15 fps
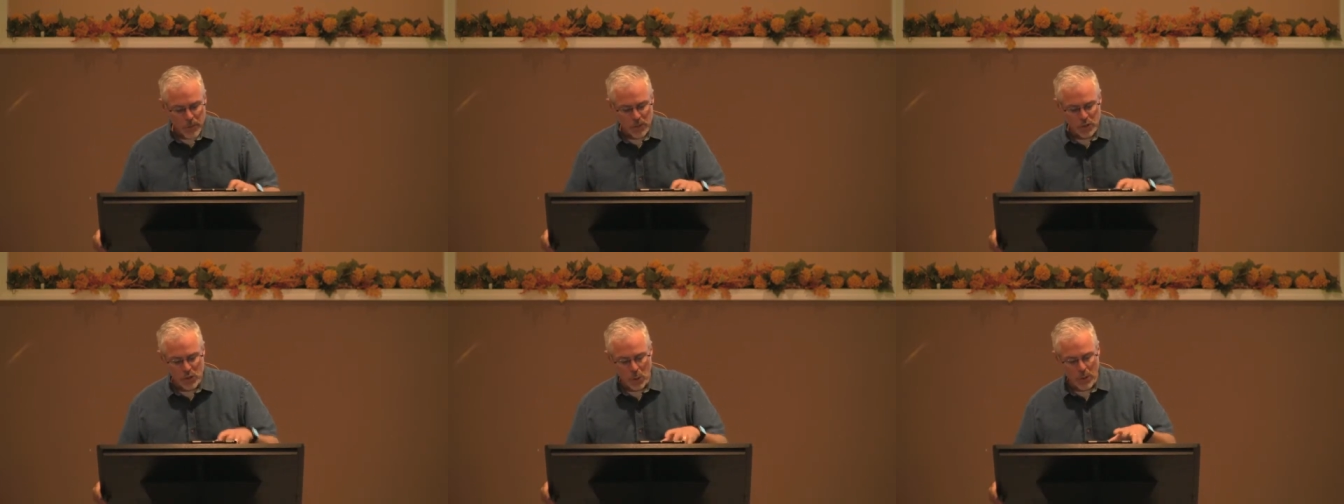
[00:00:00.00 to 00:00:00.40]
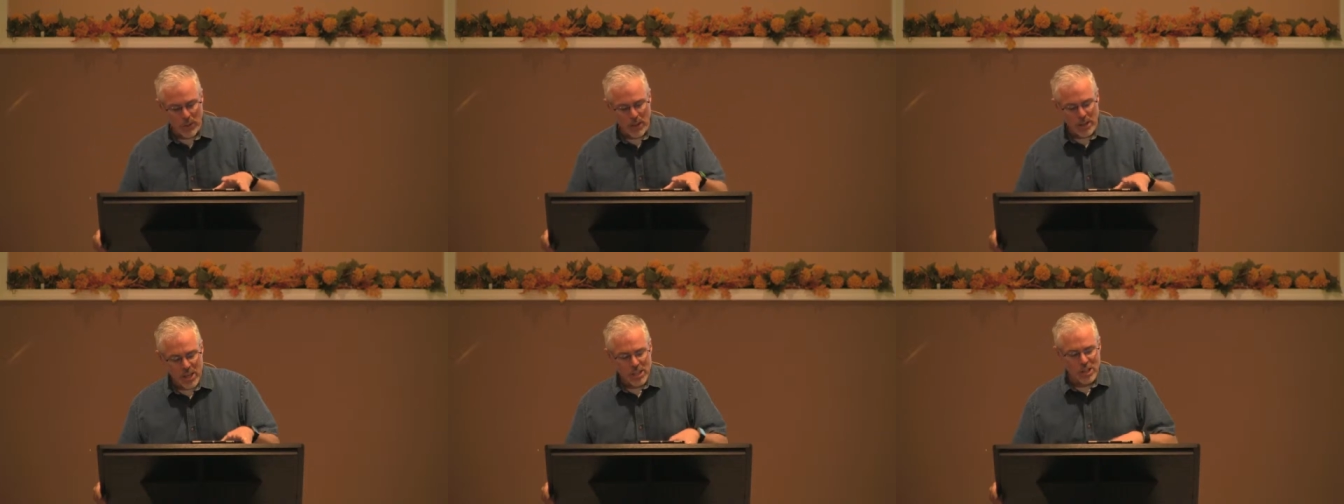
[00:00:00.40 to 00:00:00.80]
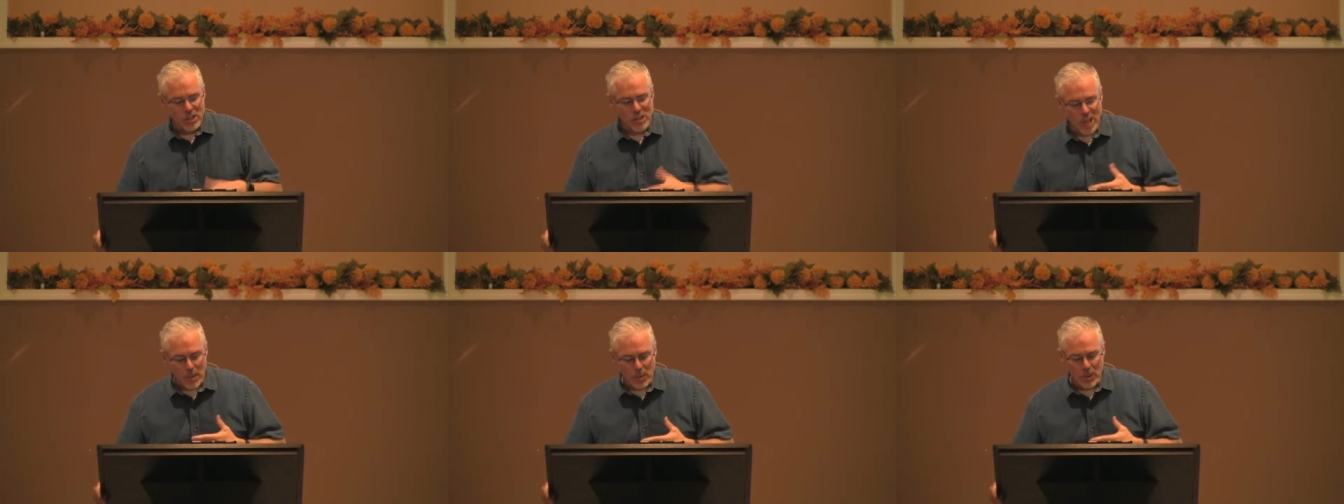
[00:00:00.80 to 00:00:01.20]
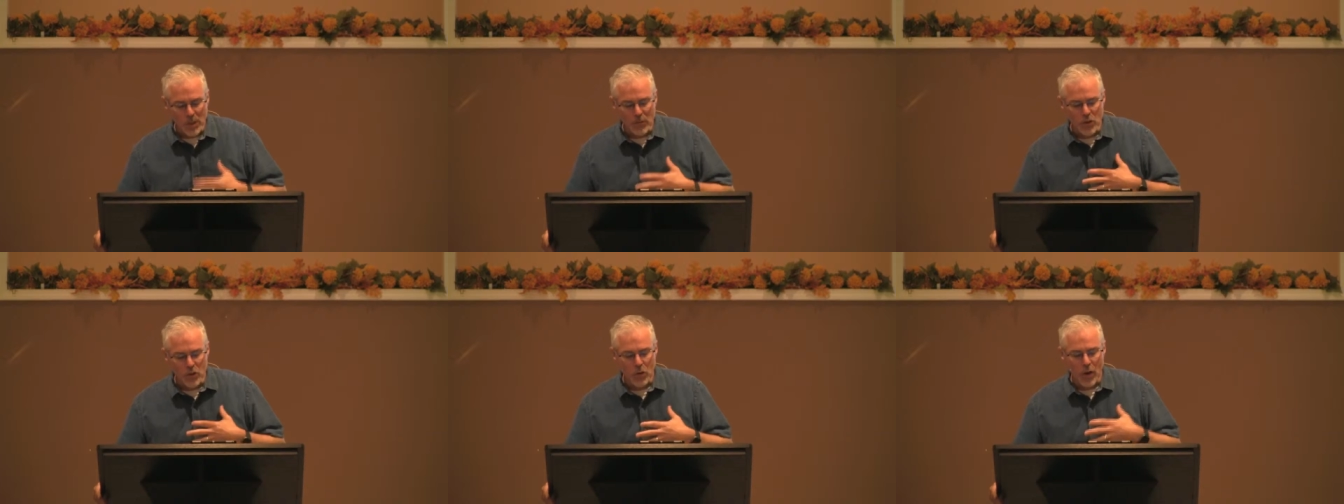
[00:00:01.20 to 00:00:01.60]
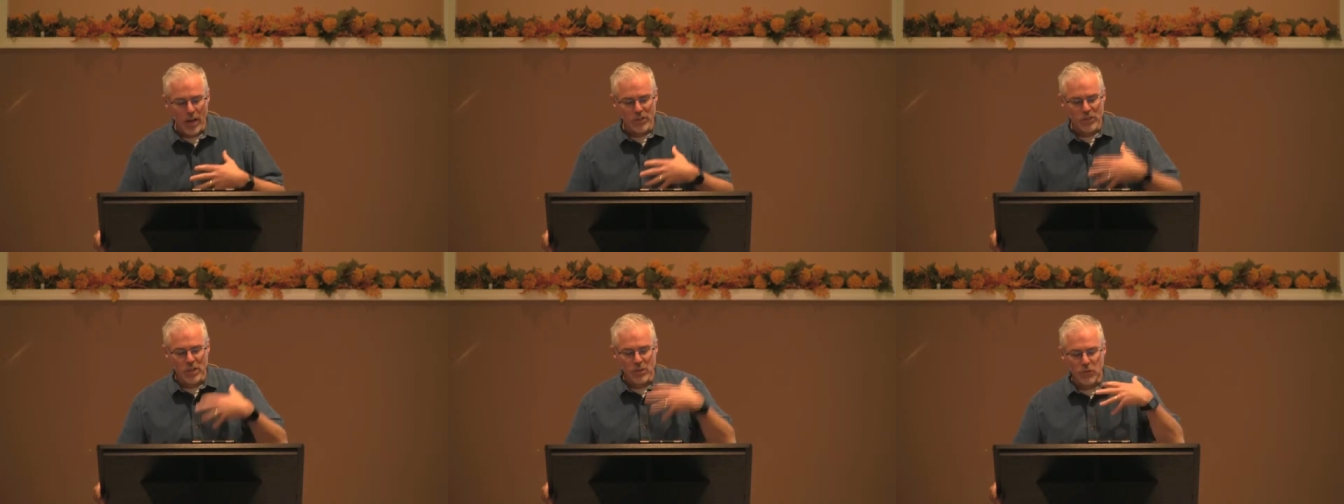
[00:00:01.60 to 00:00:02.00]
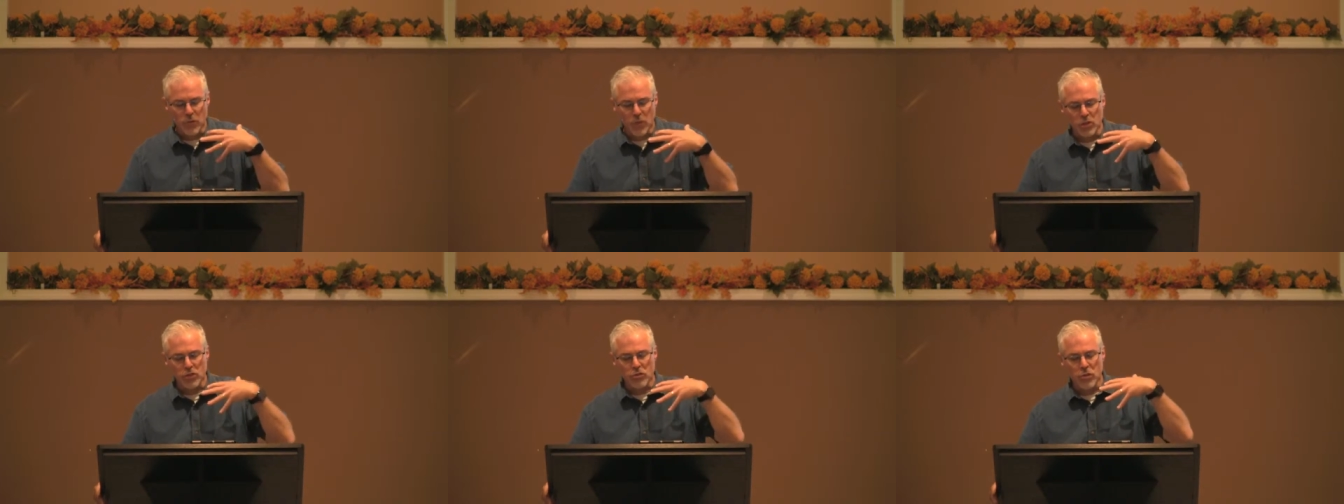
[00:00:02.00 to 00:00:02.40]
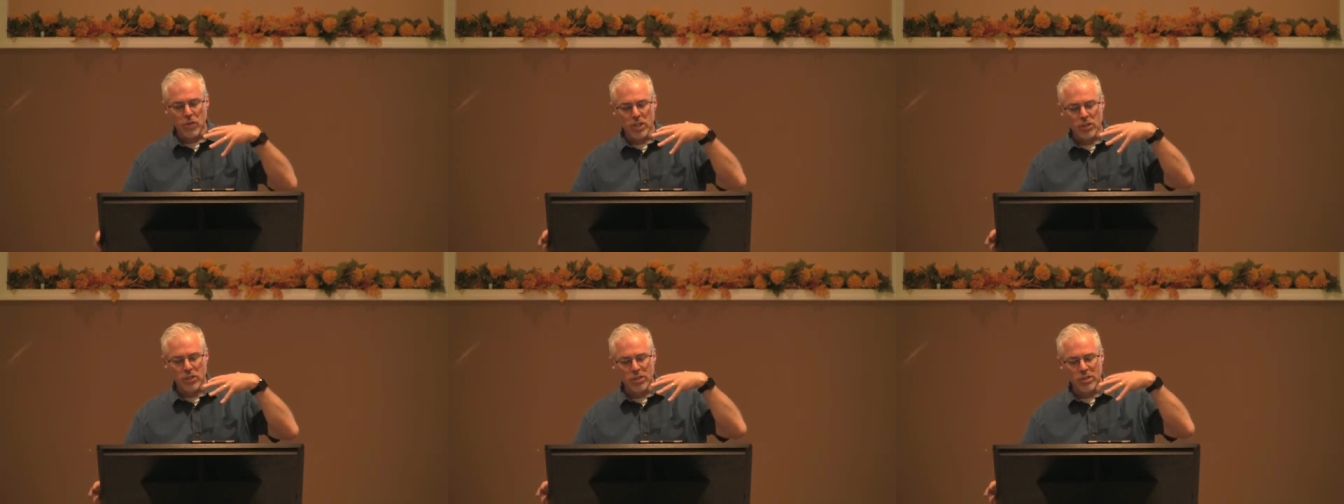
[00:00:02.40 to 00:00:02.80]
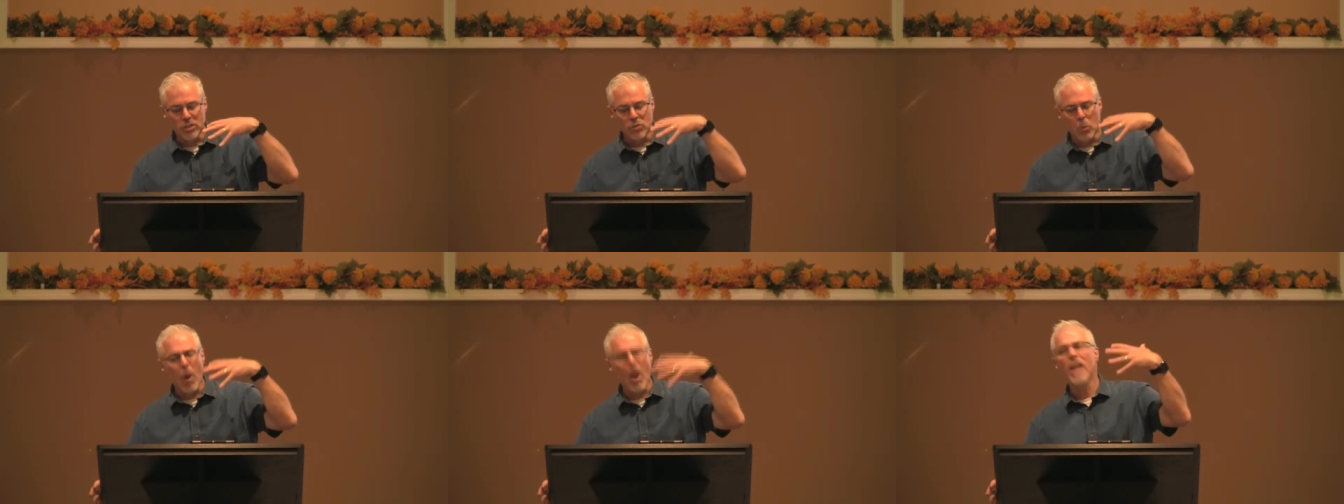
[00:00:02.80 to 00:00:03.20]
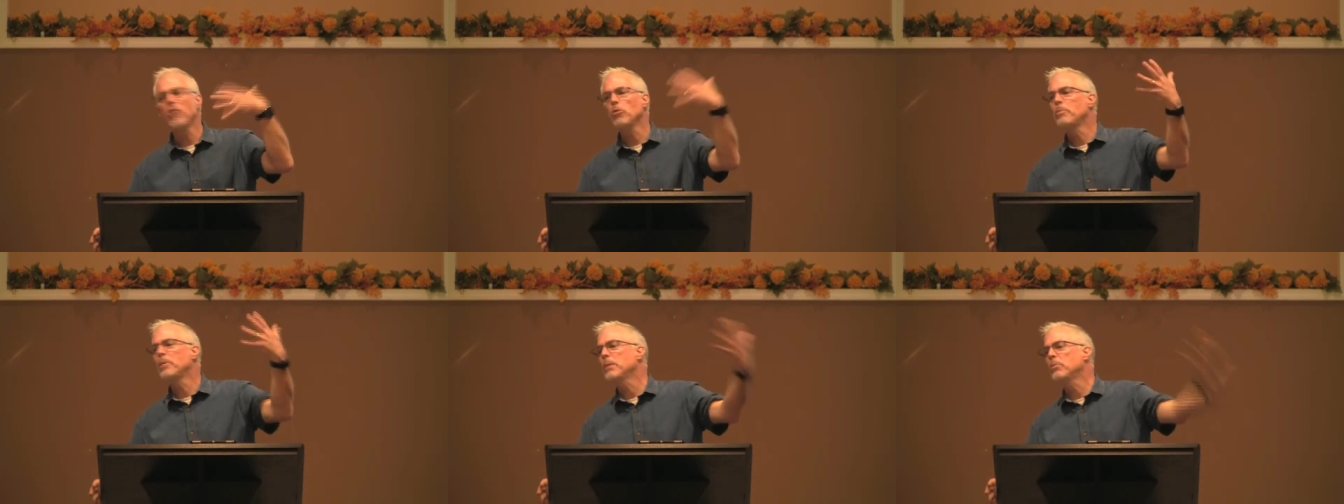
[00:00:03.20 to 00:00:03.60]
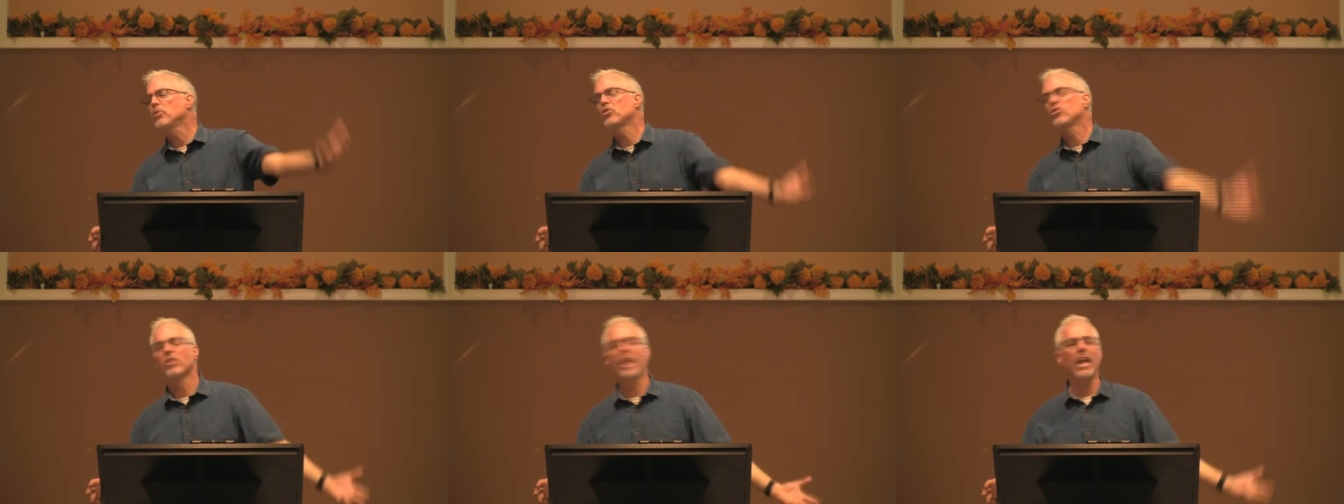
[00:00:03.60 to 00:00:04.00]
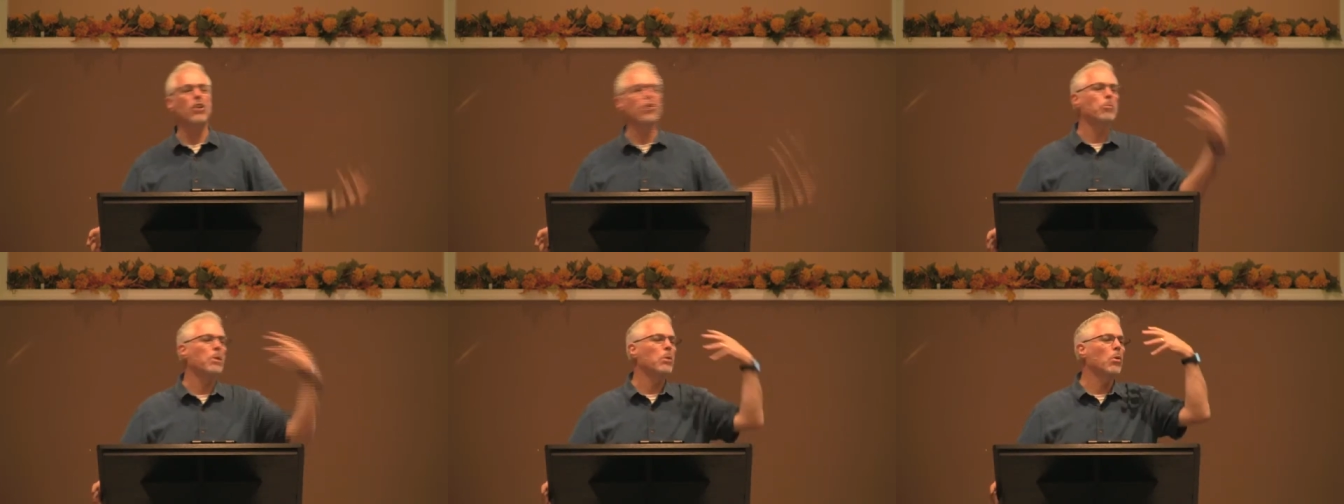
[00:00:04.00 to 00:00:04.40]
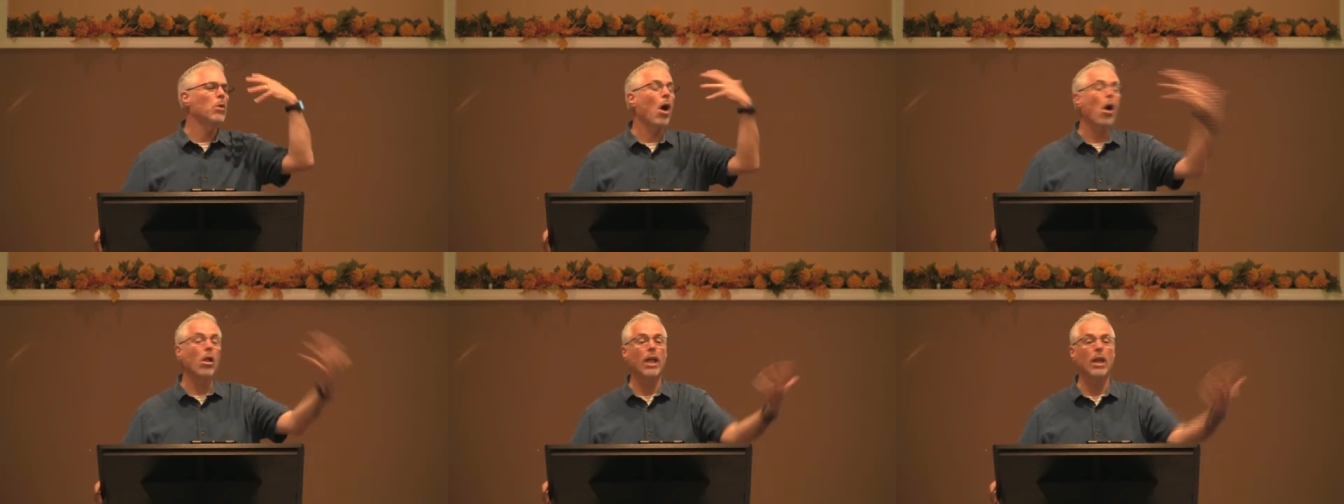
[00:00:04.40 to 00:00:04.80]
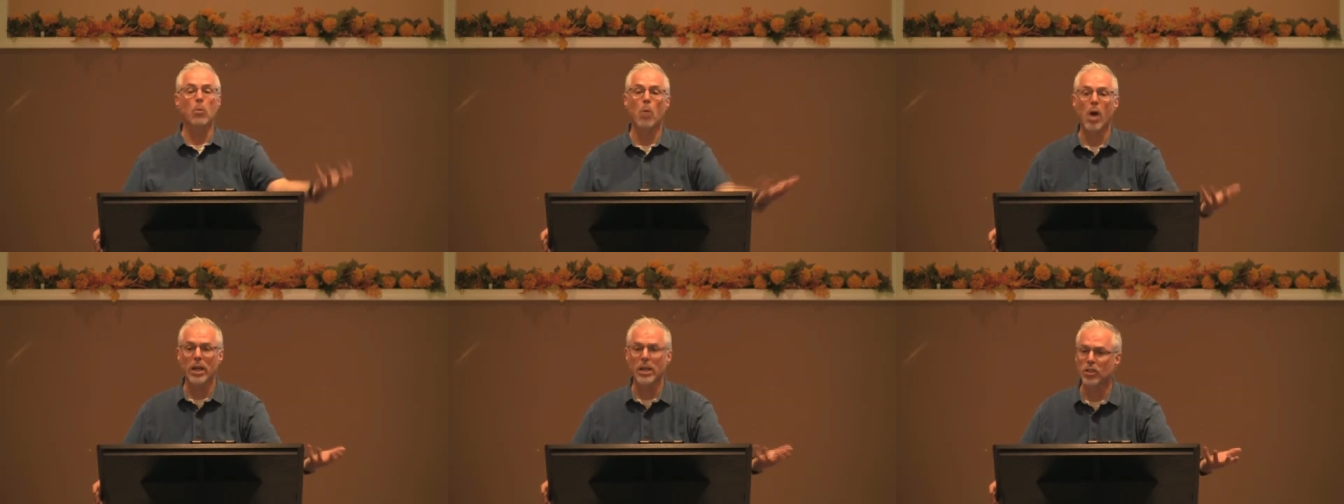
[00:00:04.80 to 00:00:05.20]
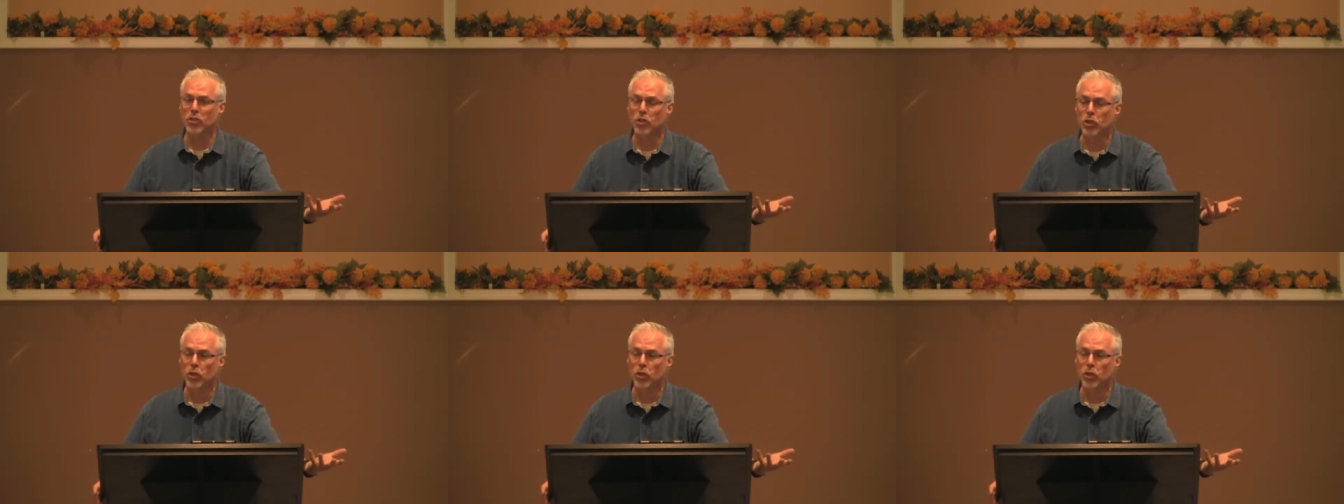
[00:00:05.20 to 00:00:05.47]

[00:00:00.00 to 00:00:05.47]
and so when the disciple of christ in frustration says why do people slander me when all i want is